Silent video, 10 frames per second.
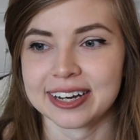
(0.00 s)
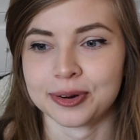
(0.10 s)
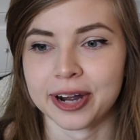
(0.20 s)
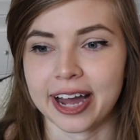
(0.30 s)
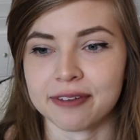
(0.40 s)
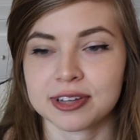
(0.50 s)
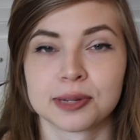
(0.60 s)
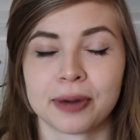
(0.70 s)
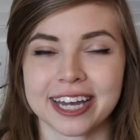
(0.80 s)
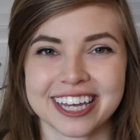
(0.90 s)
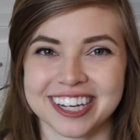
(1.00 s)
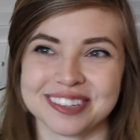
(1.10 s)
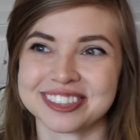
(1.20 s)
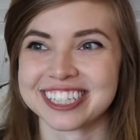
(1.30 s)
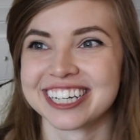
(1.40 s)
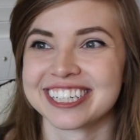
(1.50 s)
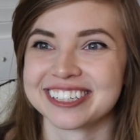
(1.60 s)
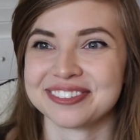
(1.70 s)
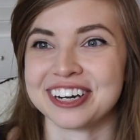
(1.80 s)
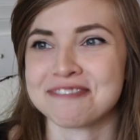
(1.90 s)
or having to buy games that I
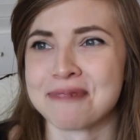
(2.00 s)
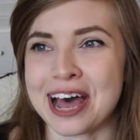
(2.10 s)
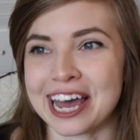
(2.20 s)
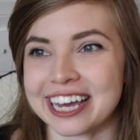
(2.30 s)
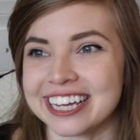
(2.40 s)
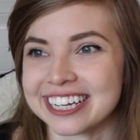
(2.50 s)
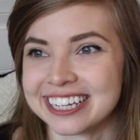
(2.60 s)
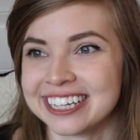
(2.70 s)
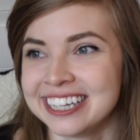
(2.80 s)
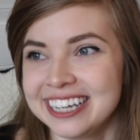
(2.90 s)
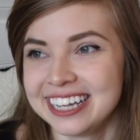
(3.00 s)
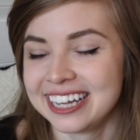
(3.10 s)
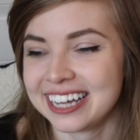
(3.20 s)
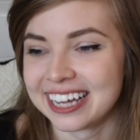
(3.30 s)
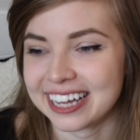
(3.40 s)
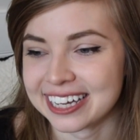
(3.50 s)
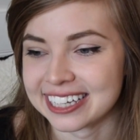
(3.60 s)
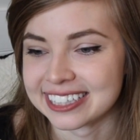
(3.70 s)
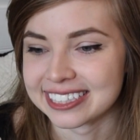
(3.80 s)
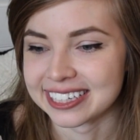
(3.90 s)
didn't want to buy.
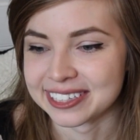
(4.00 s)
And